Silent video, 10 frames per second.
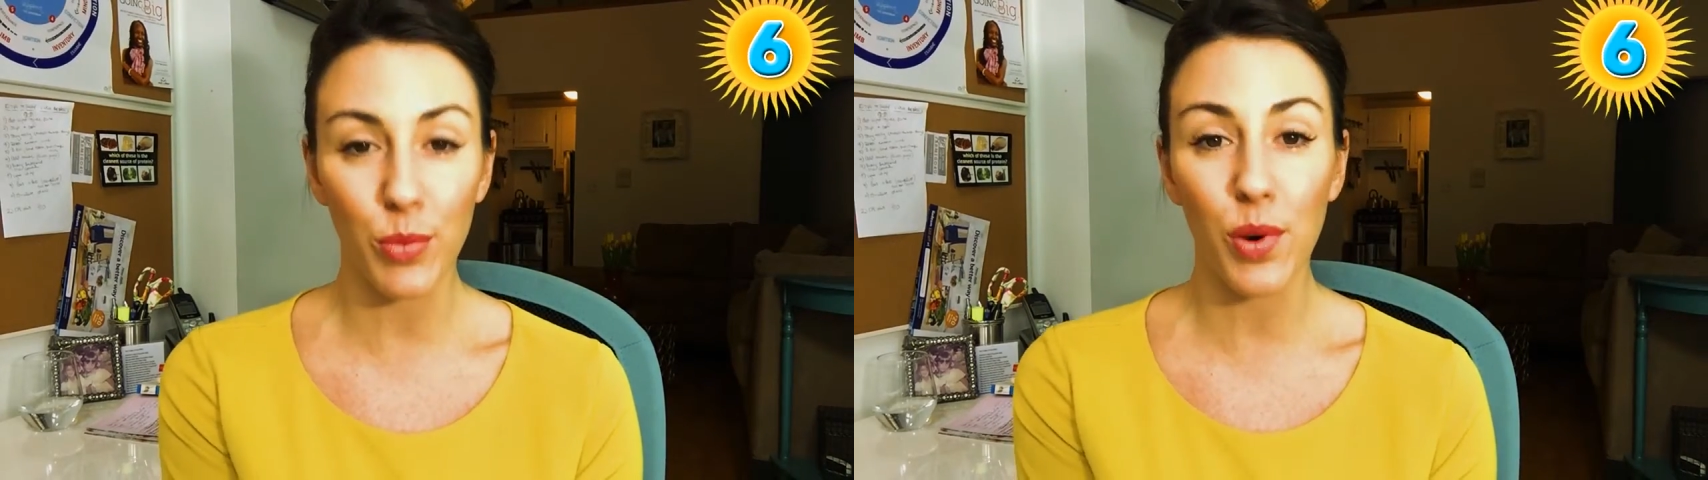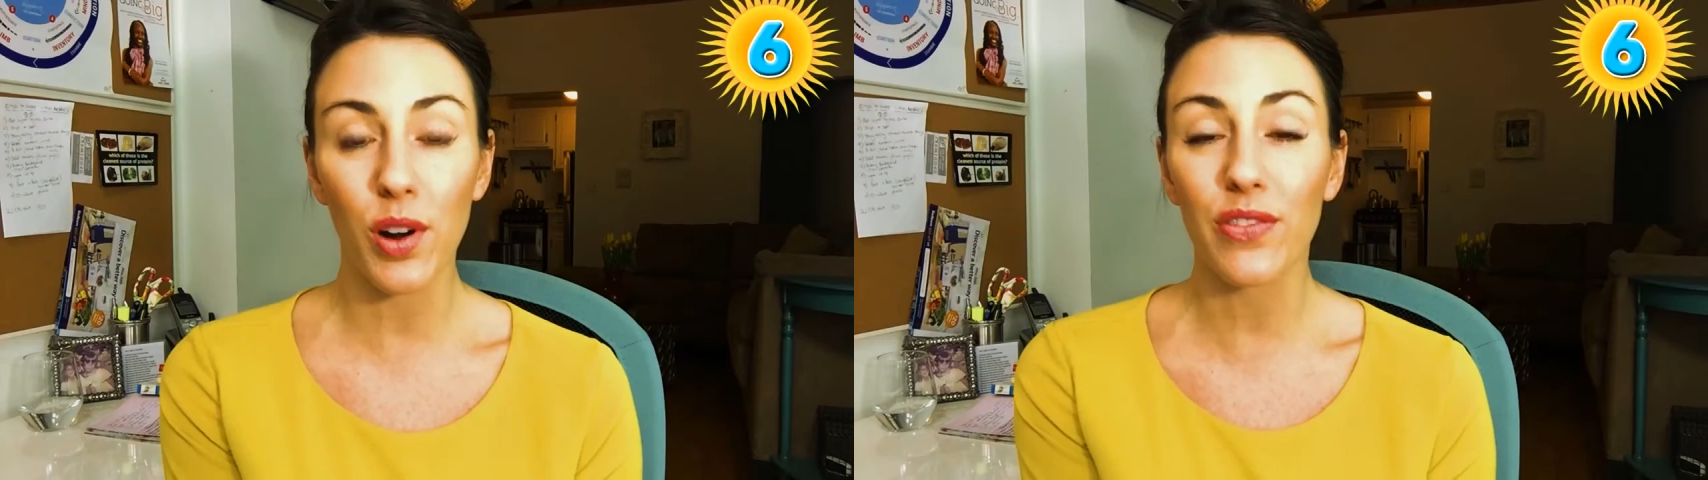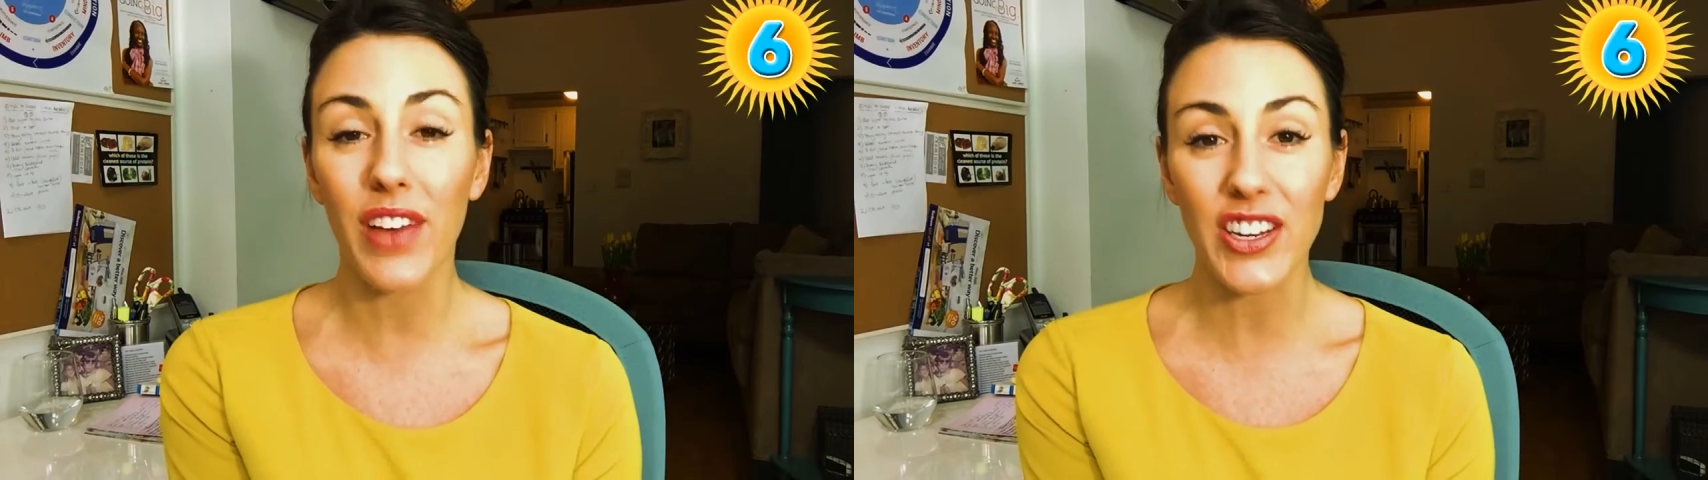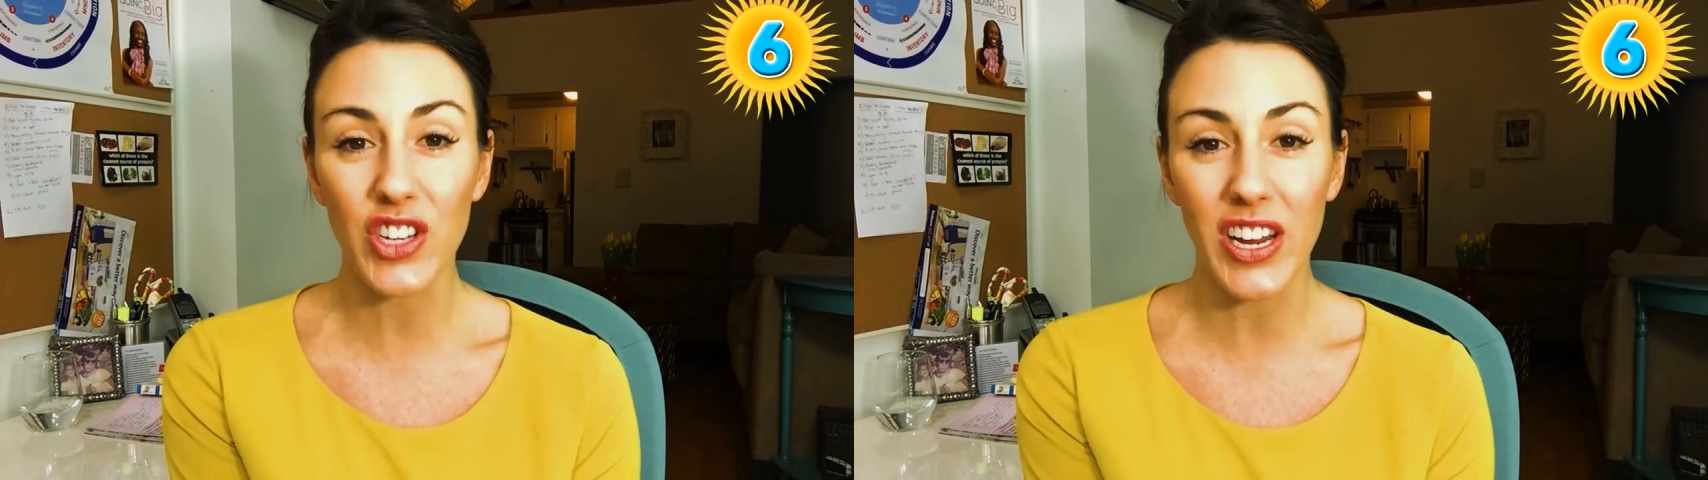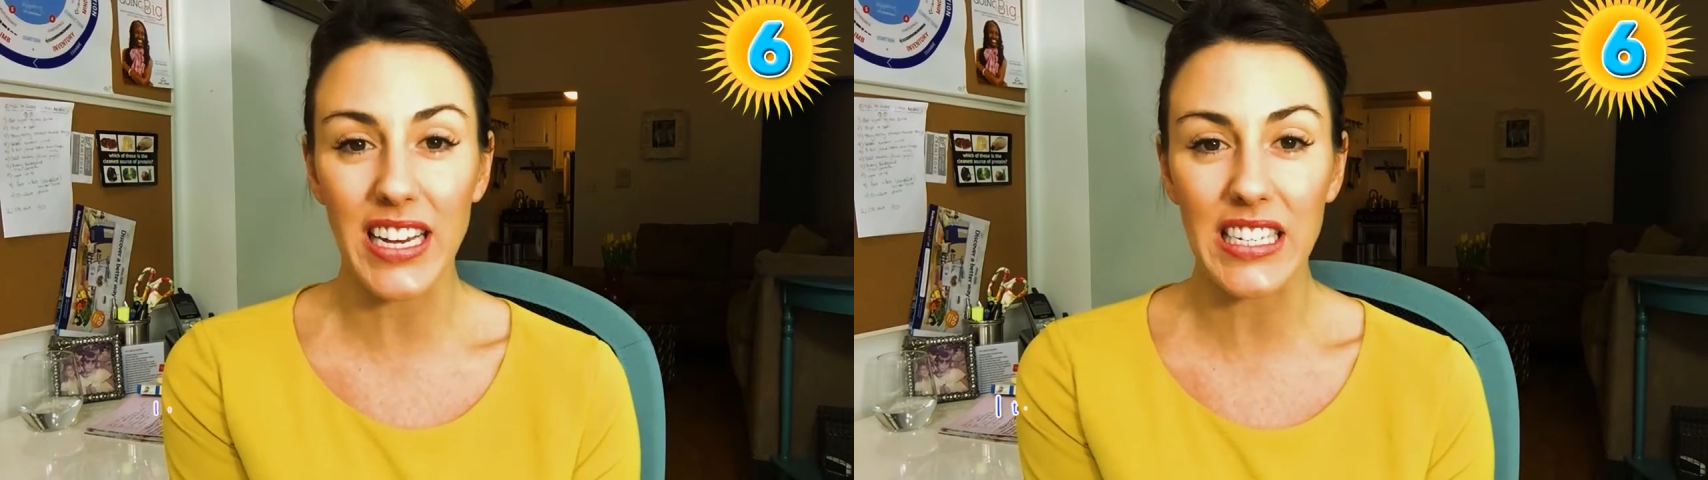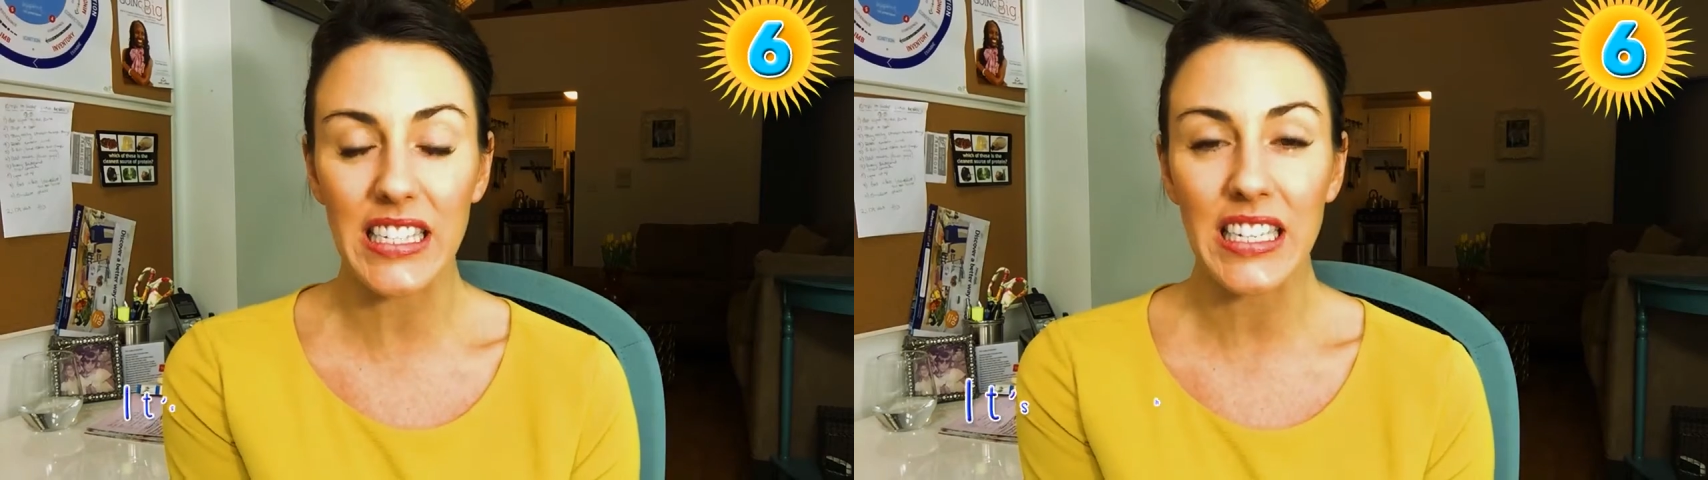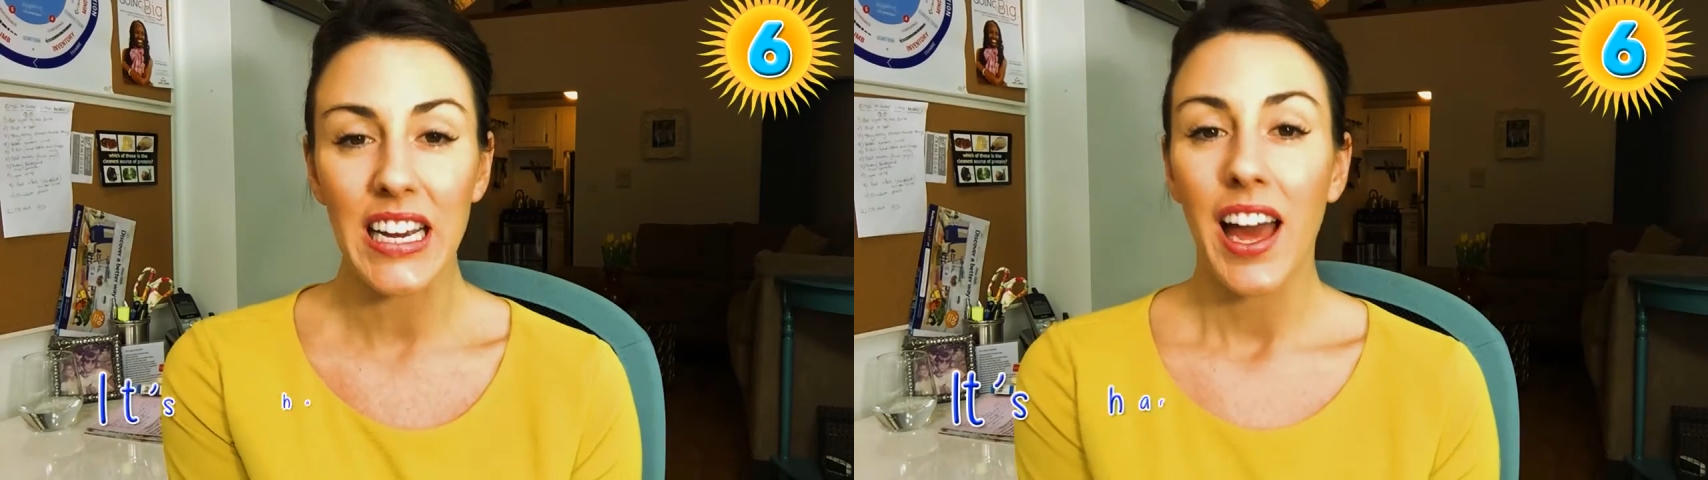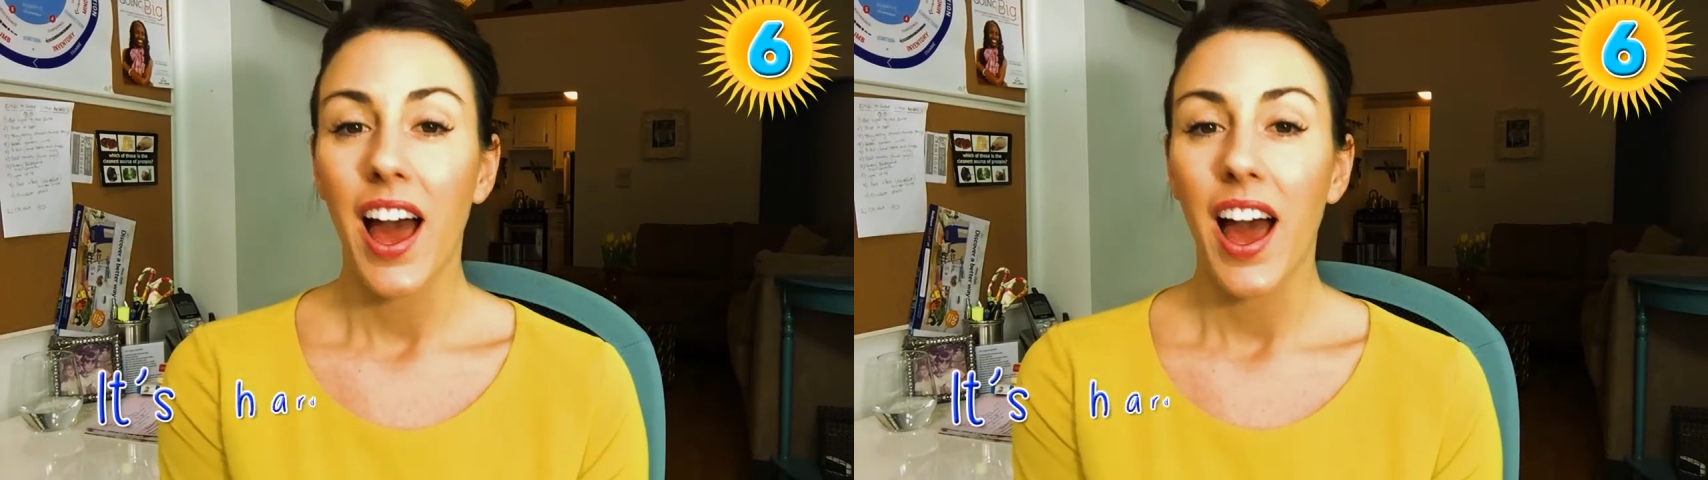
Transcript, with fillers: more veggies.